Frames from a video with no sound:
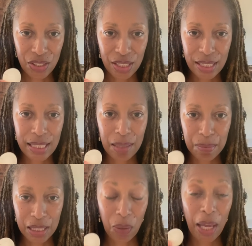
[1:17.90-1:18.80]
stem
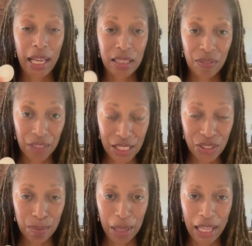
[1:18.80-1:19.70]
cell
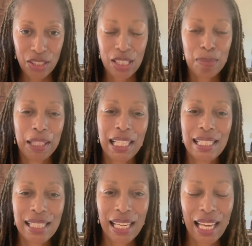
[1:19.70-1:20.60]
activation patches, because
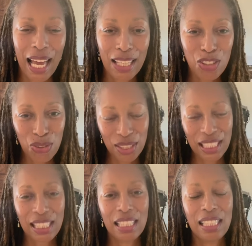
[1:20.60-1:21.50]
they
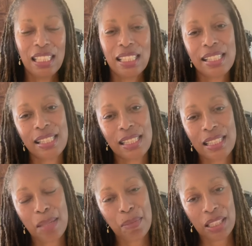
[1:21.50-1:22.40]
actually
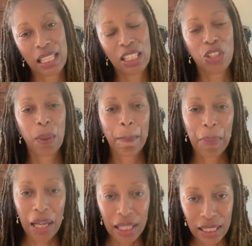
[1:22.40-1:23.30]
stimulate your
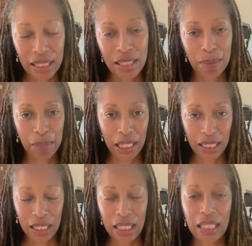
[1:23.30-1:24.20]
body to
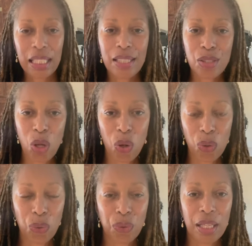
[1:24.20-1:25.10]
make its
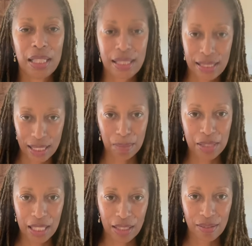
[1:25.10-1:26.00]
own stem
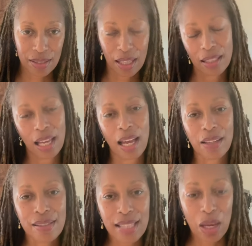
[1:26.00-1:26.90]
cells. Now, how
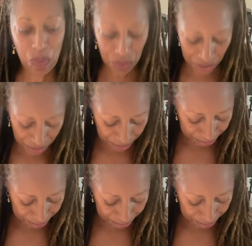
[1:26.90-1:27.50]
does that work?